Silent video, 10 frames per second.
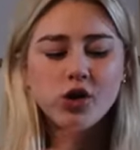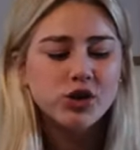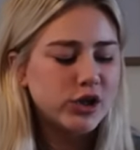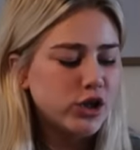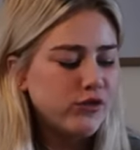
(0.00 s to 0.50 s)

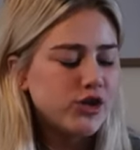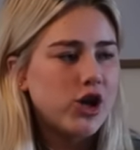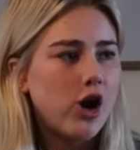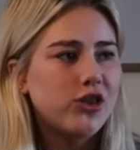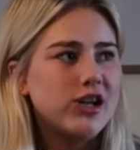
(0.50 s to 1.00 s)
So I don't know if this
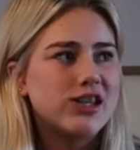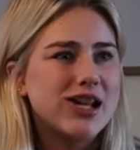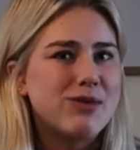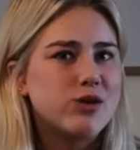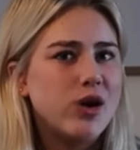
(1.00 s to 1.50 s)
girl thinks
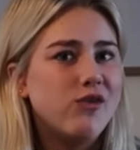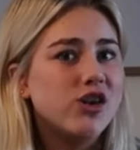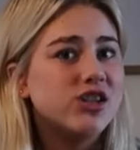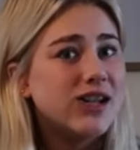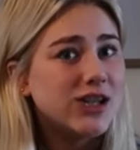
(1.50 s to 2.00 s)
that's my
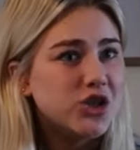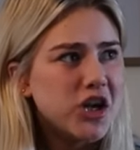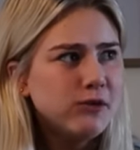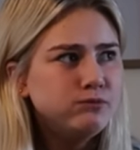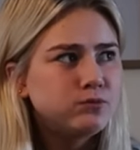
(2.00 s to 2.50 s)
21st this
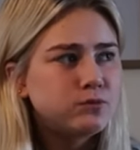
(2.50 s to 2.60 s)
year.